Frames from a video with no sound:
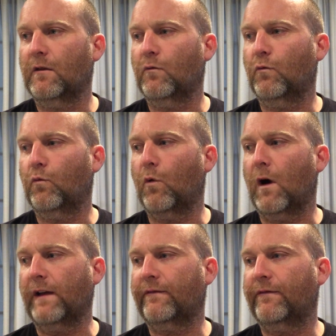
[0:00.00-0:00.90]

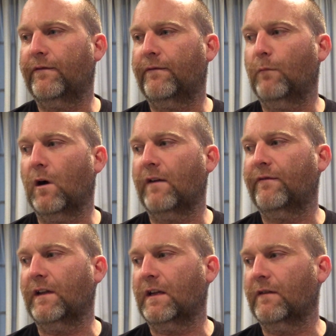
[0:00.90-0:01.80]
what I
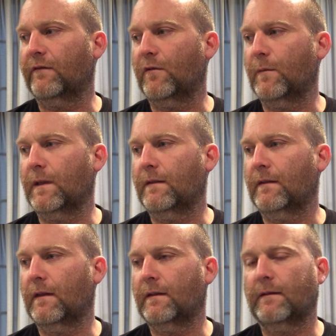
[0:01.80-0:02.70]
think of them
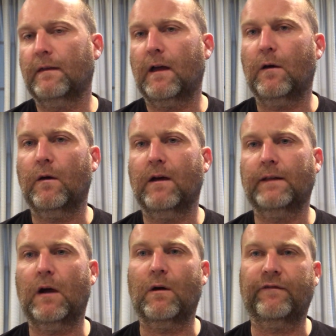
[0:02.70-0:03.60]
and
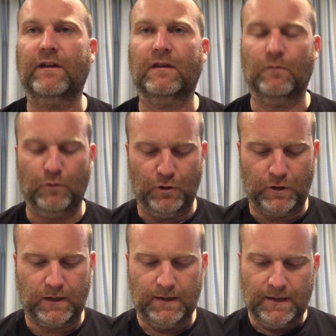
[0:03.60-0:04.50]
how I think they
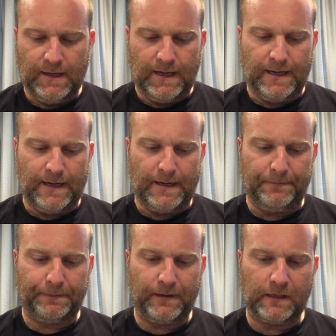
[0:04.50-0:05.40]
work.
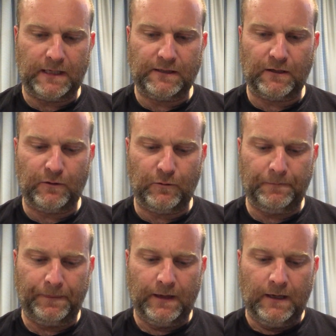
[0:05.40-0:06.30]
Okay, so
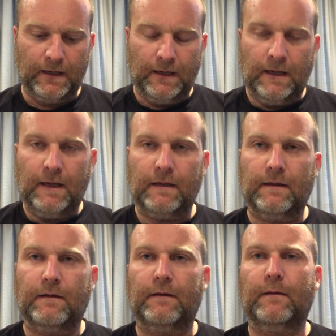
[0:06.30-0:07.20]

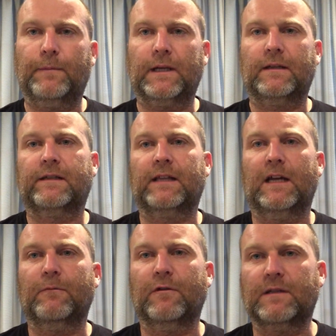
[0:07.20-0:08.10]
the big
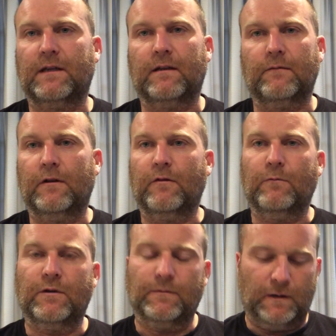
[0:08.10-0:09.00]
disclaimer is I don't know
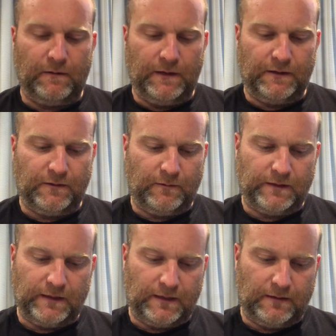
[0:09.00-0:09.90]
much about this, so
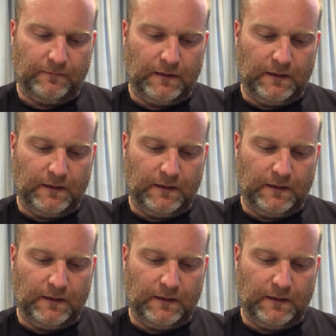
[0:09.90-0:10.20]
it's like